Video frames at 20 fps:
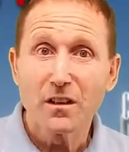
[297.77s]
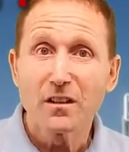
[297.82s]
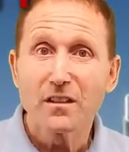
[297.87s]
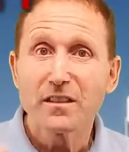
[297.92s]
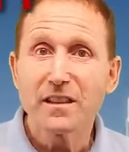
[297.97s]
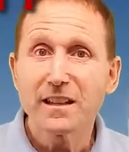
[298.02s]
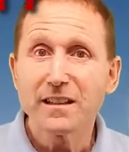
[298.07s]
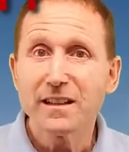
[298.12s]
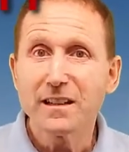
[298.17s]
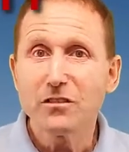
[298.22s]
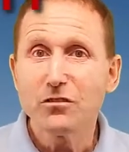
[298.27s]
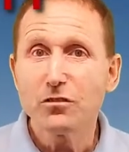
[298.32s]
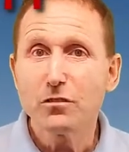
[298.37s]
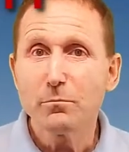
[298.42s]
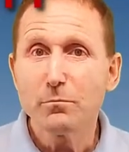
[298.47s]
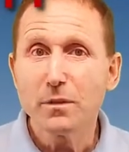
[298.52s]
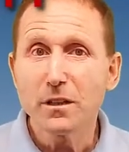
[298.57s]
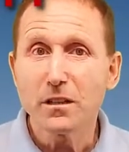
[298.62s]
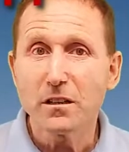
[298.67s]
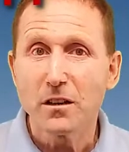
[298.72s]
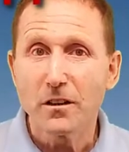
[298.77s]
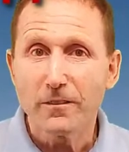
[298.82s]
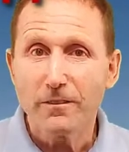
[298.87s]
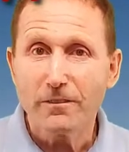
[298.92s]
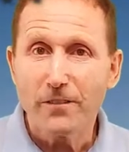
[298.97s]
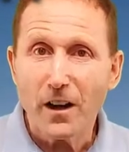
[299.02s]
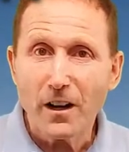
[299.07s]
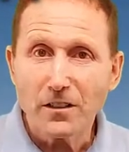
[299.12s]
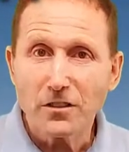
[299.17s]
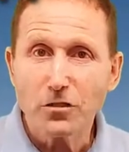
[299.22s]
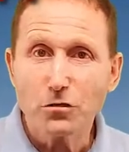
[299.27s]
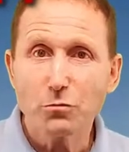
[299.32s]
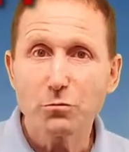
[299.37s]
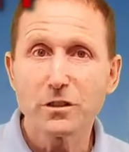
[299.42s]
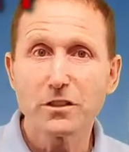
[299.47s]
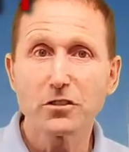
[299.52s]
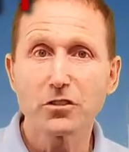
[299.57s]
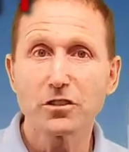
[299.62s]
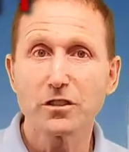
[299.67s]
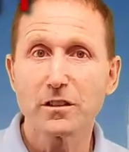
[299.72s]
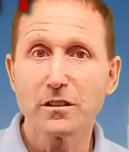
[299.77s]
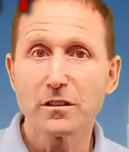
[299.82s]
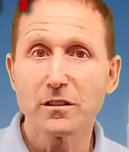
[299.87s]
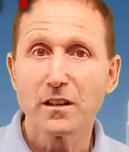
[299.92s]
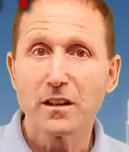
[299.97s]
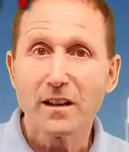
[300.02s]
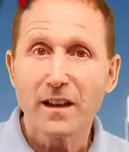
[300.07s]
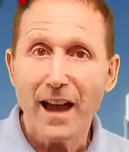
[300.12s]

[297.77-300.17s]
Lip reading: they need to be fast twitching